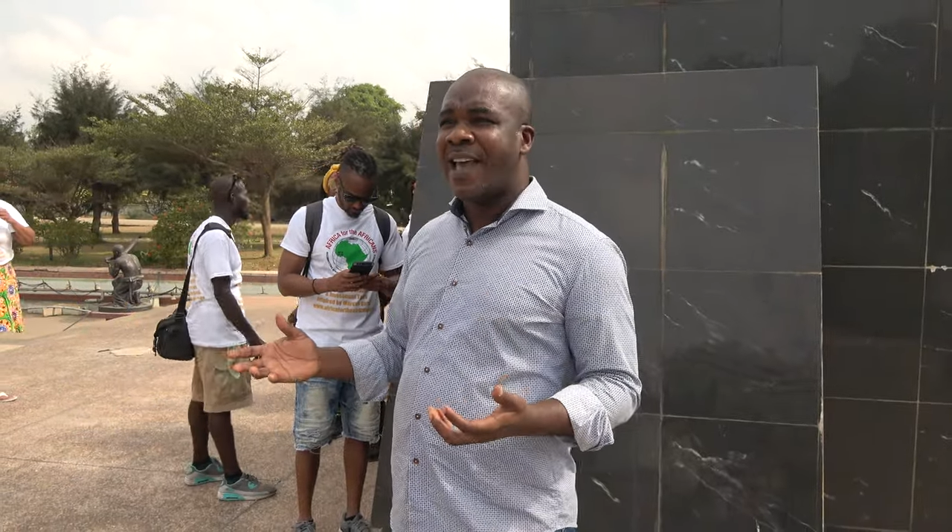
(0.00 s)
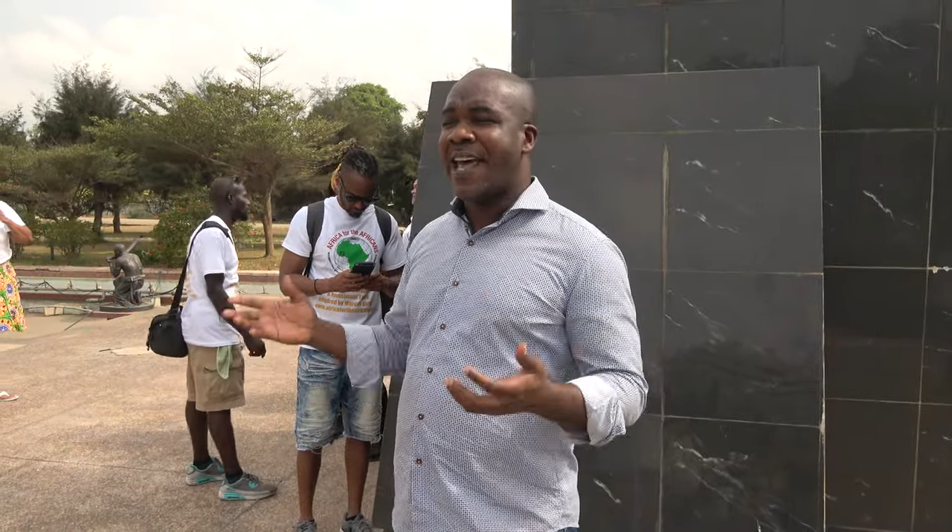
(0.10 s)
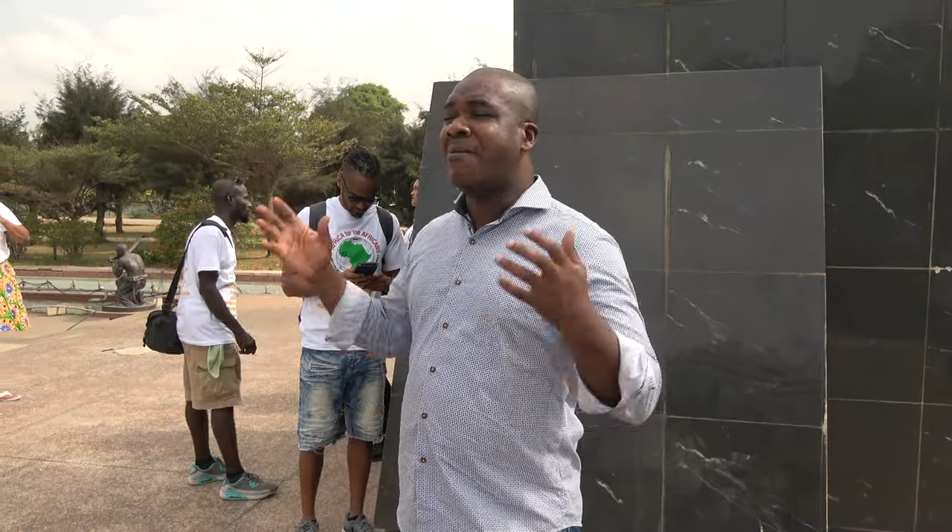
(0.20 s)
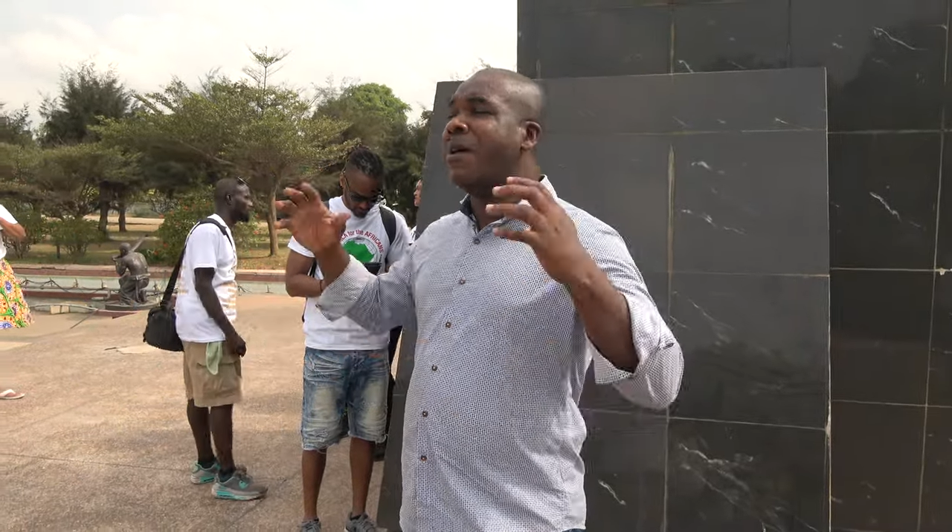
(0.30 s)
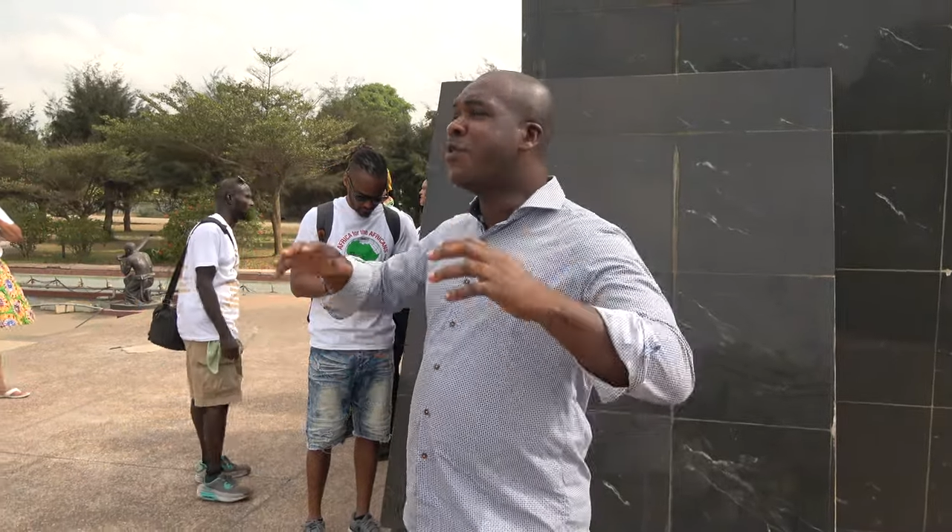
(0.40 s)

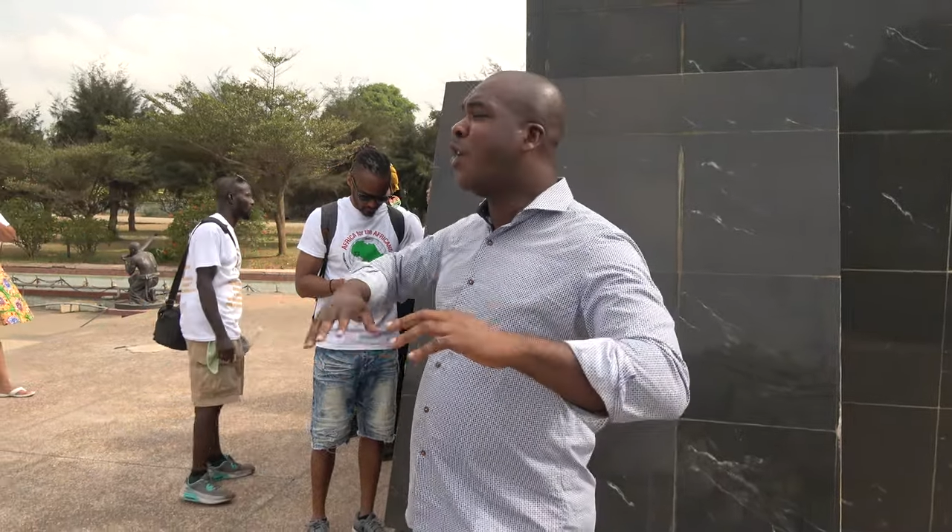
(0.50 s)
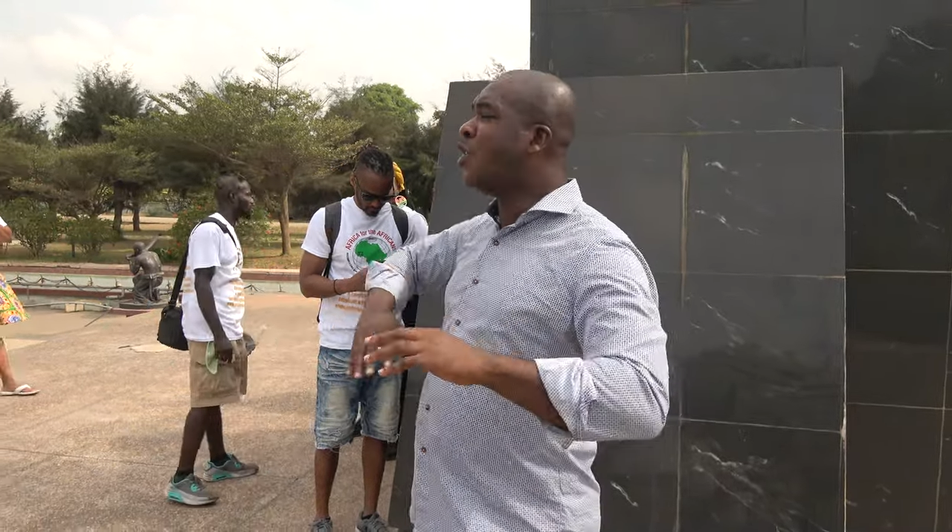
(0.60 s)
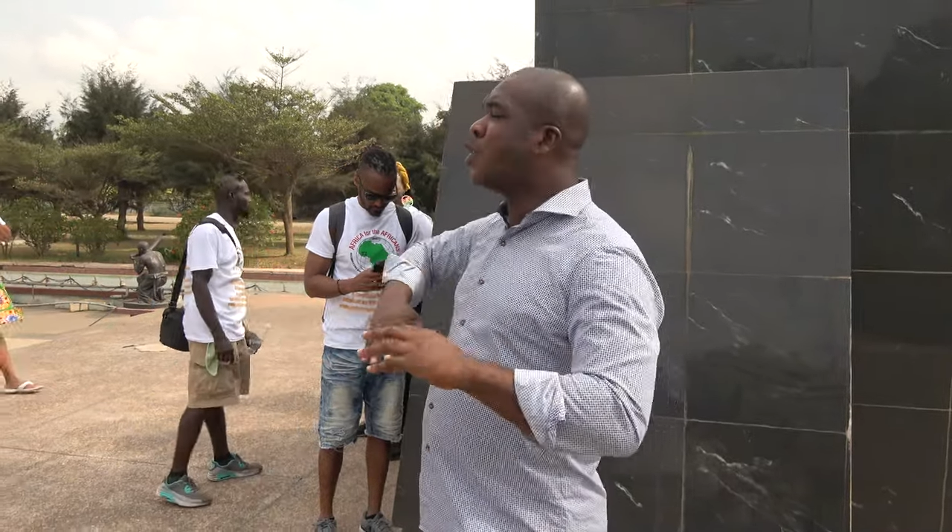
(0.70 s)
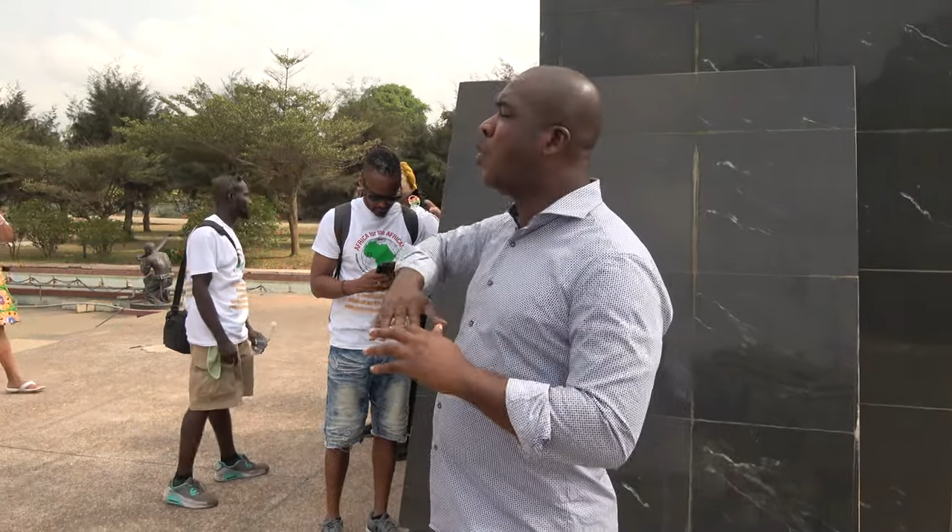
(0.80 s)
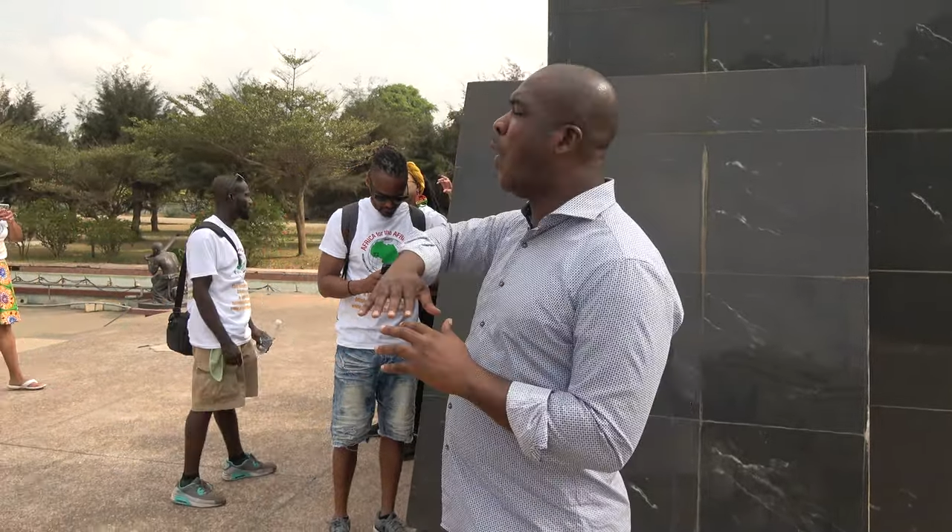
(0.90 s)
And among
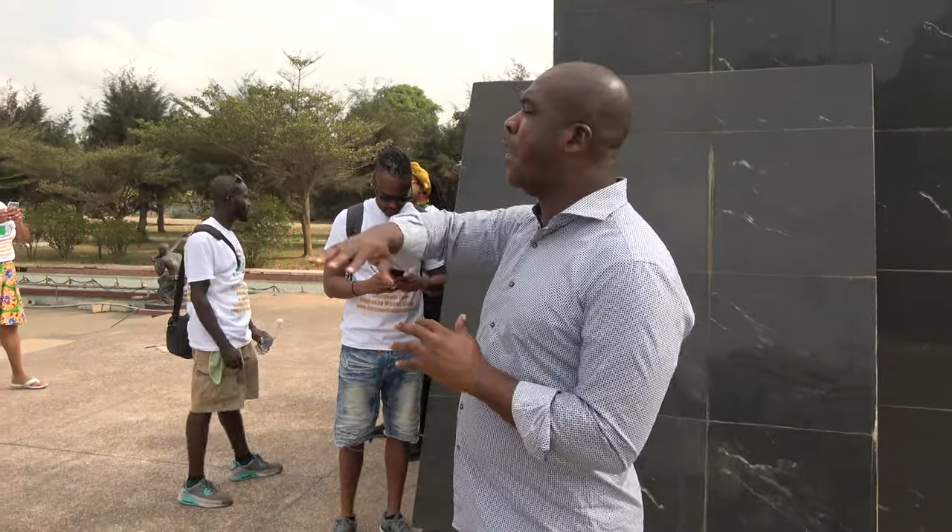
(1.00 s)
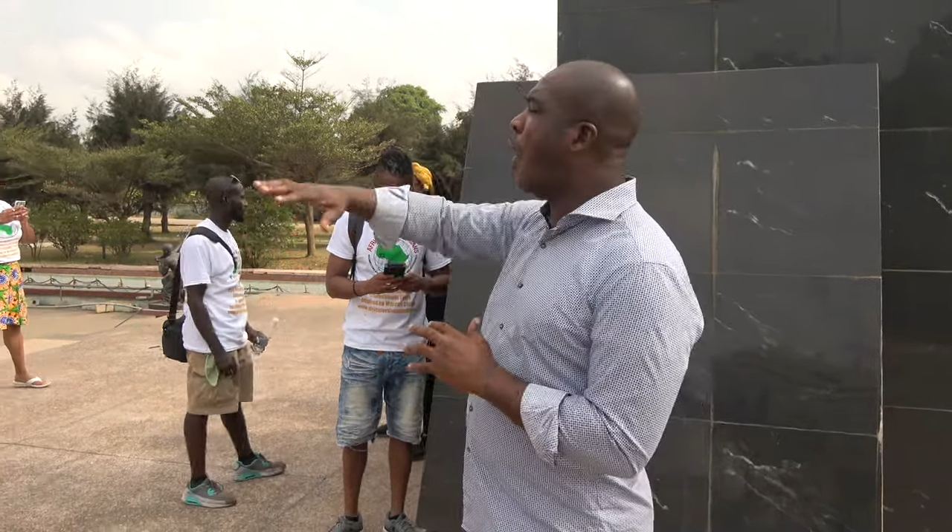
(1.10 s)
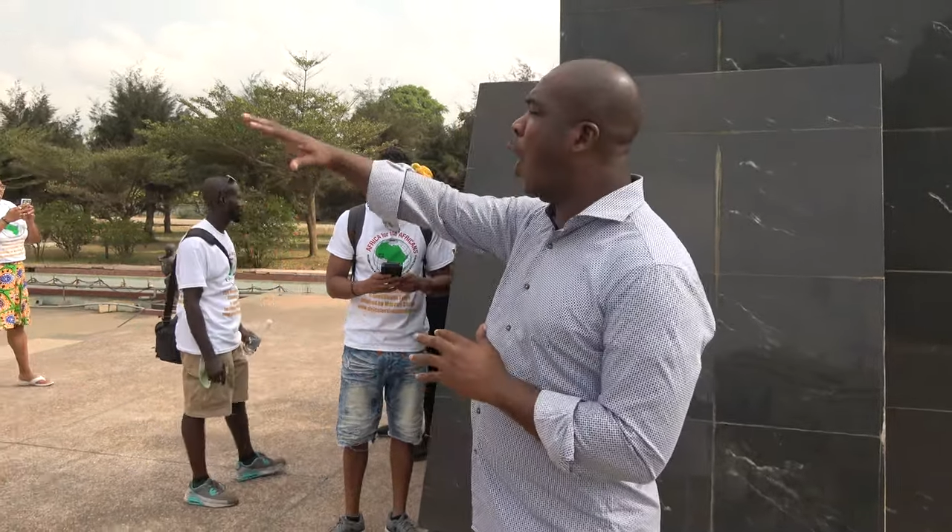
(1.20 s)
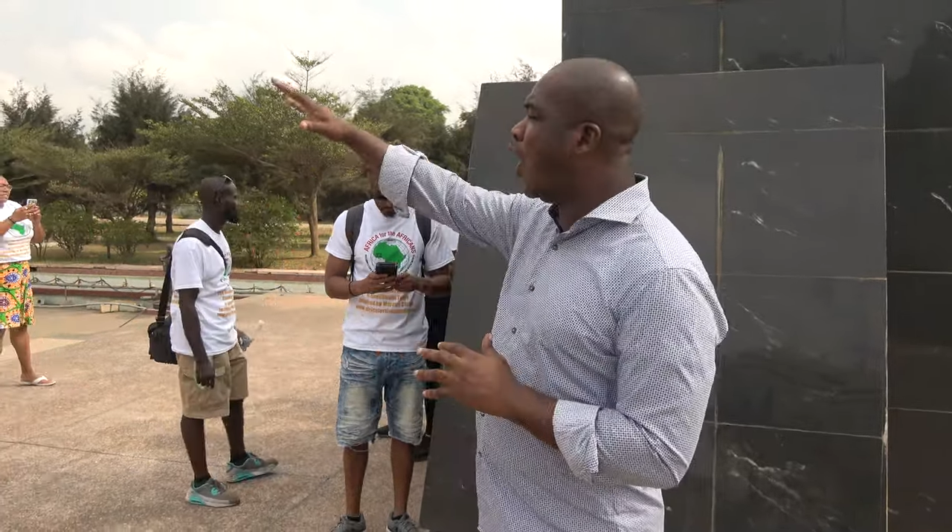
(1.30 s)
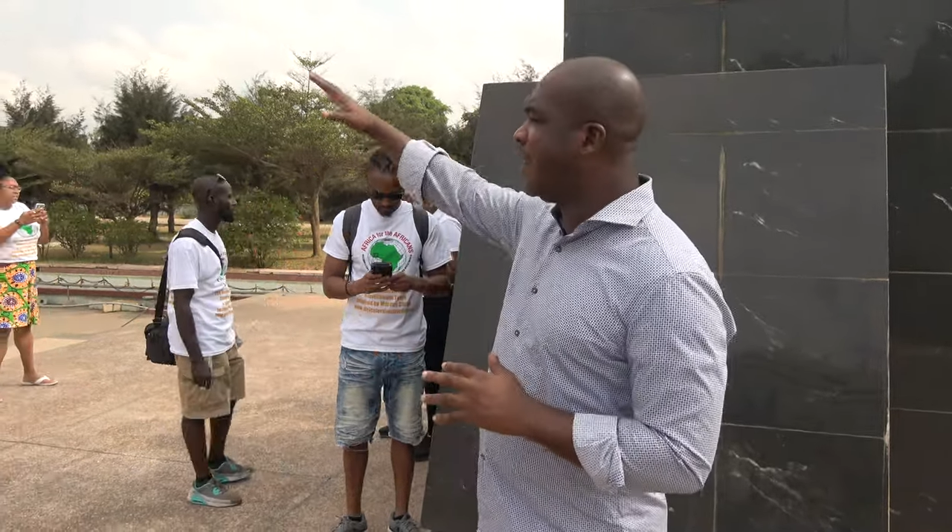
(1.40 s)
those who were in the
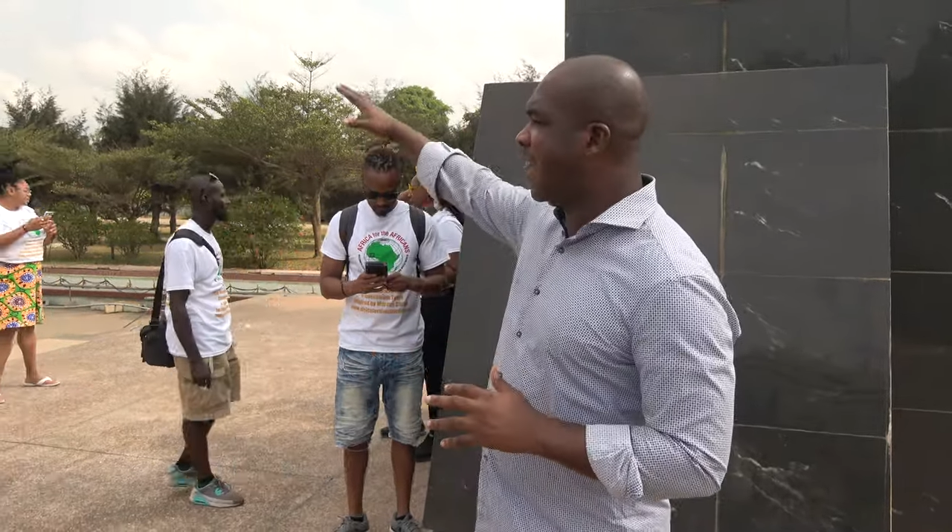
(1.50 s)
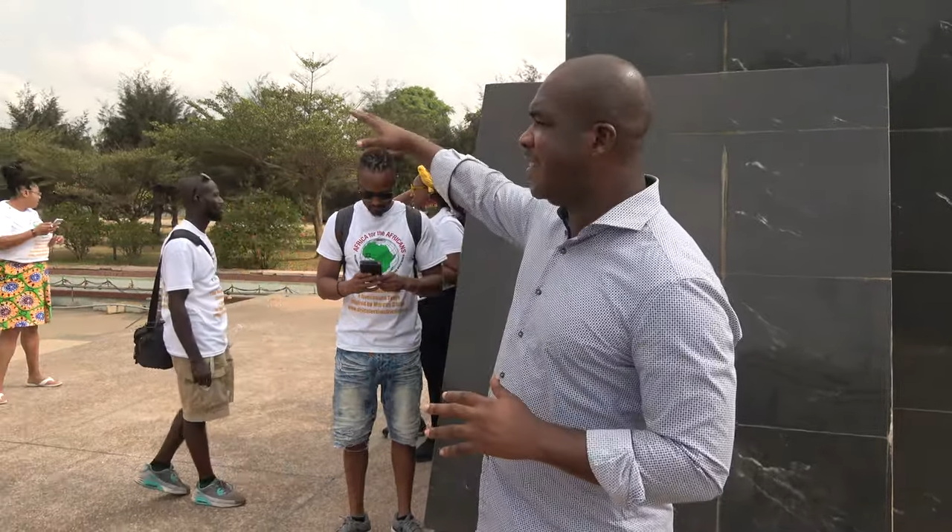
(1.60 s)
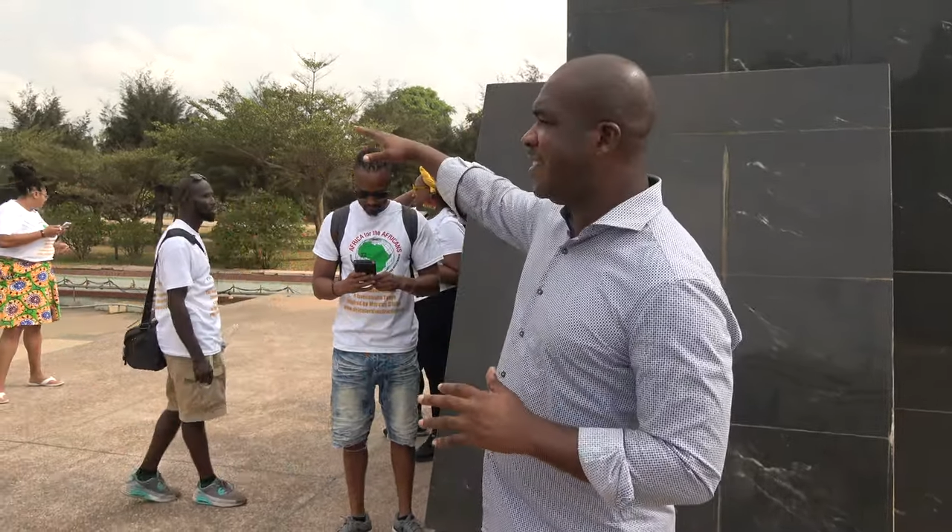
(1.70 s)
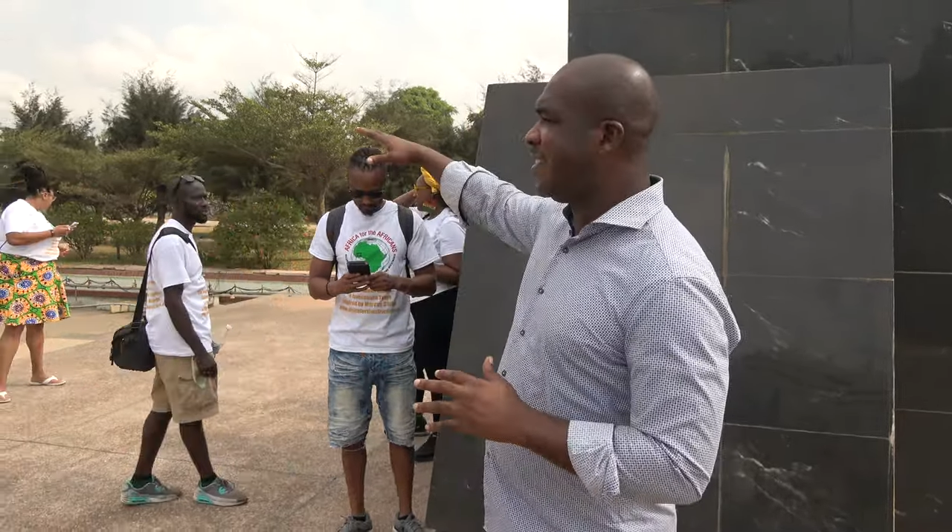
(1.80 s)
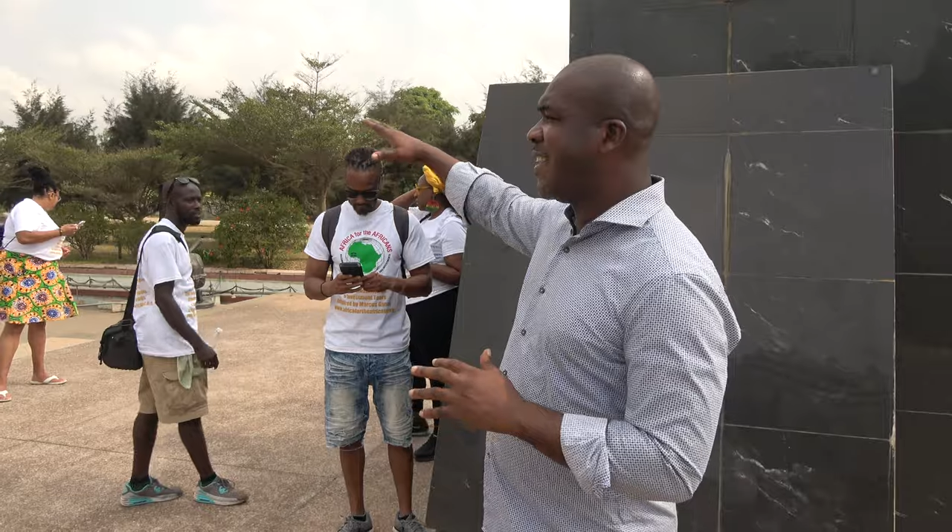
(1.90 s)
audience